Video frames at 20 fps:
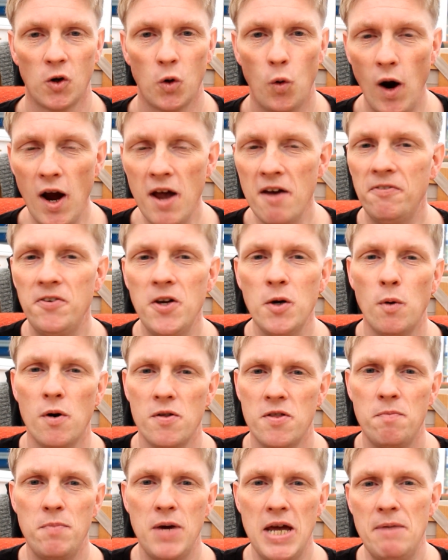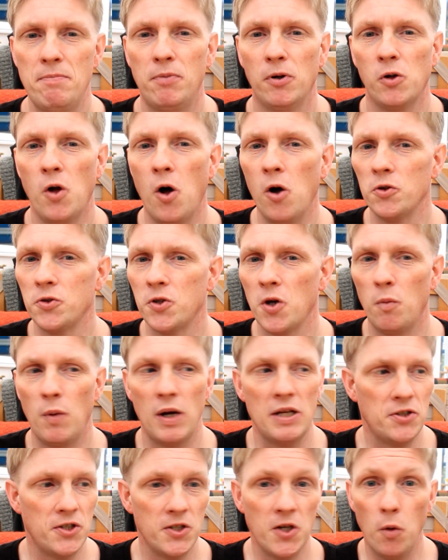Quite a few other people also
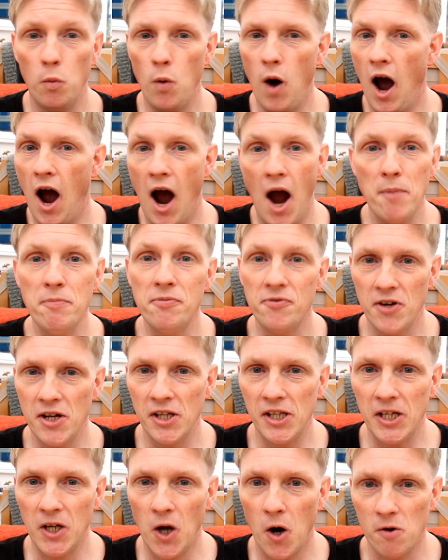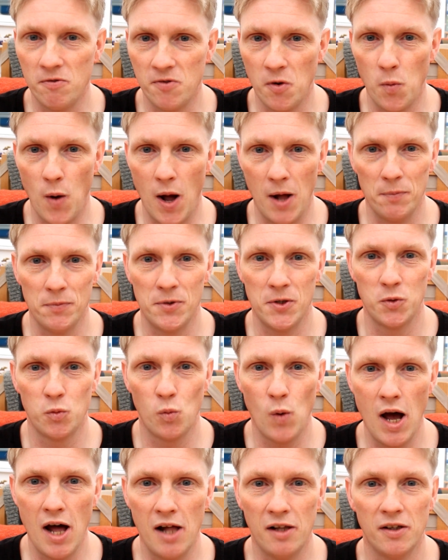went, you know what, I'm feeling overwhelmed as
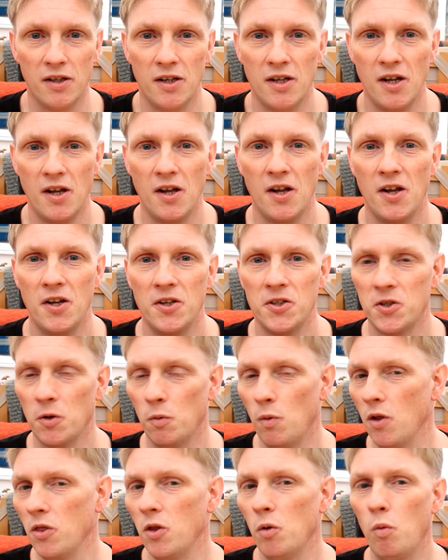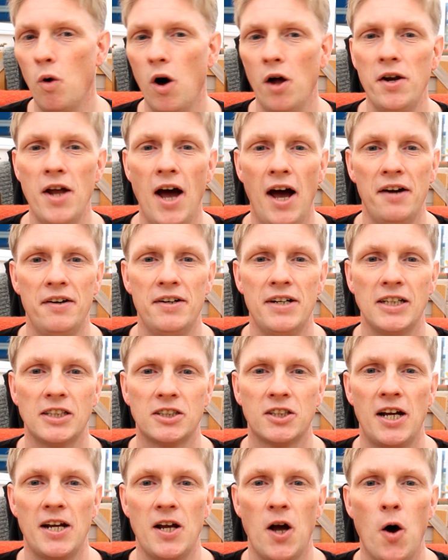well. So on the one hand,
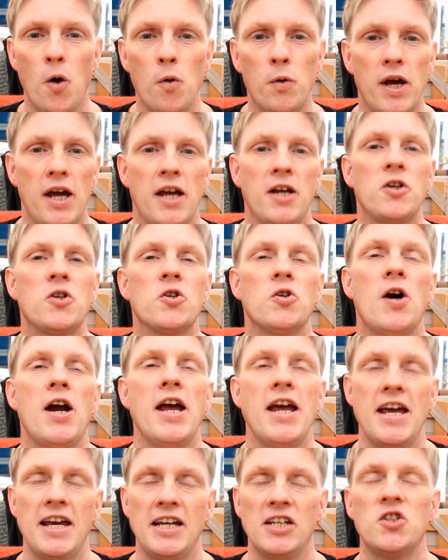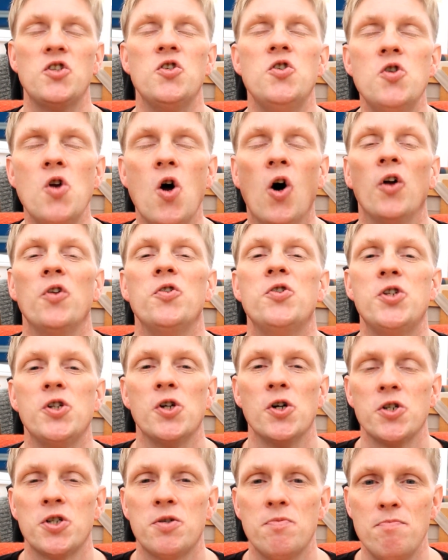it's like, okay, great, it's not
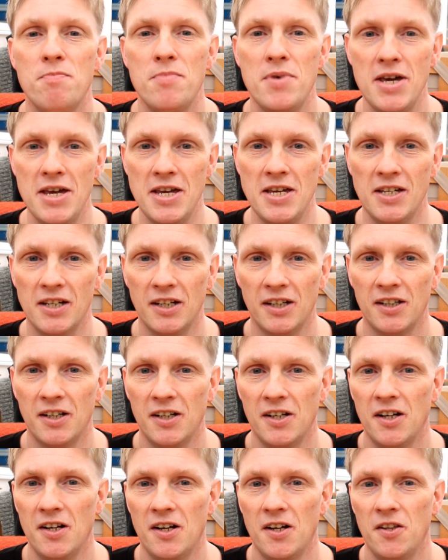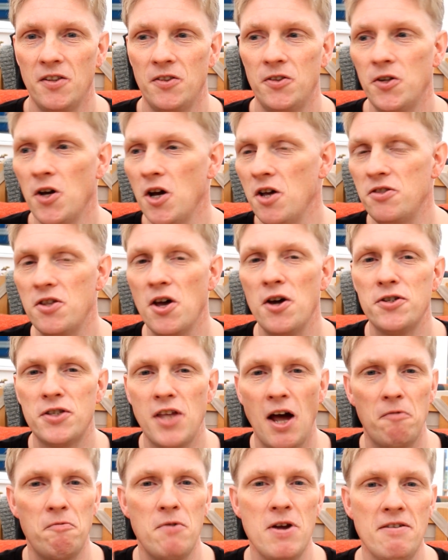just me. There's
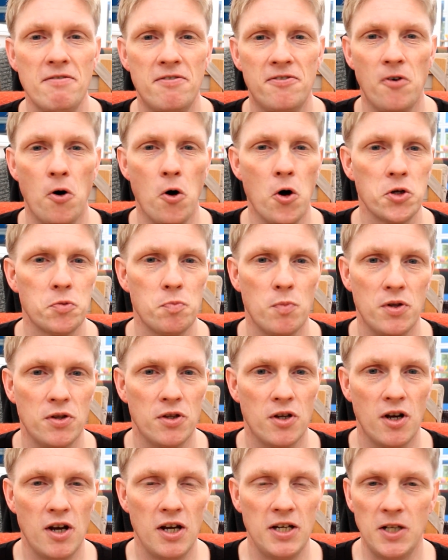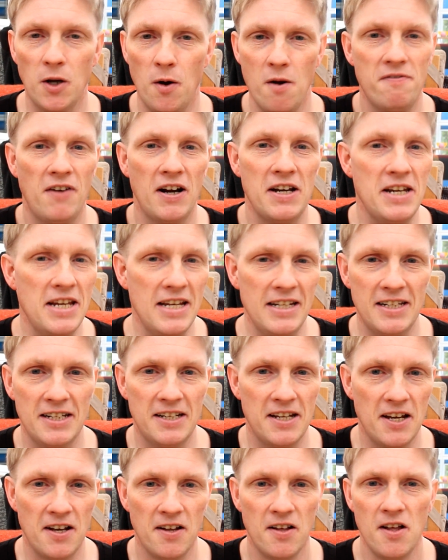that reinforcement that, you know, if I
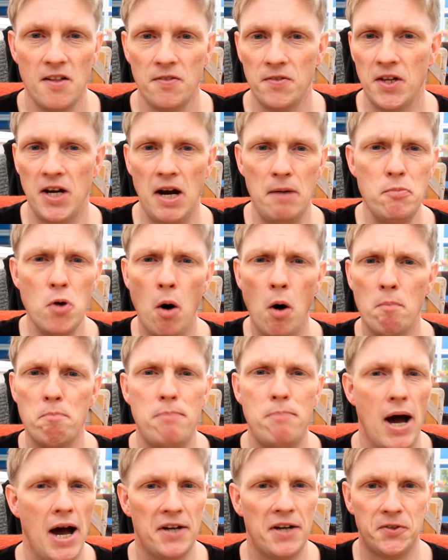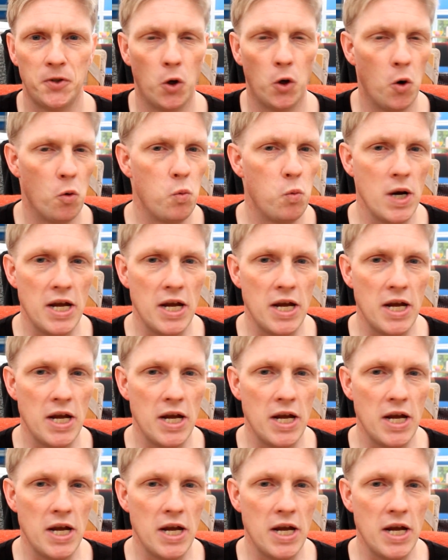needed it, that I'm not bad or